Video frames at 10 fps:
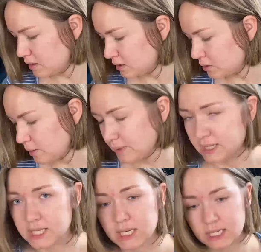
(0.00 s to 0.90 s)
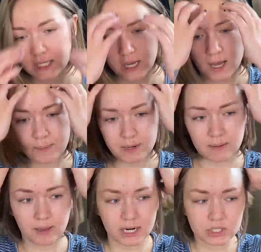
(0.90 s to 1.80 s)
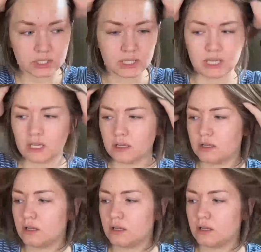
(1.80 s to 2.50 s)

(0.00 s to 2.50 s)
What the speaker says: So I'm gonna let that heat up, and I'm actually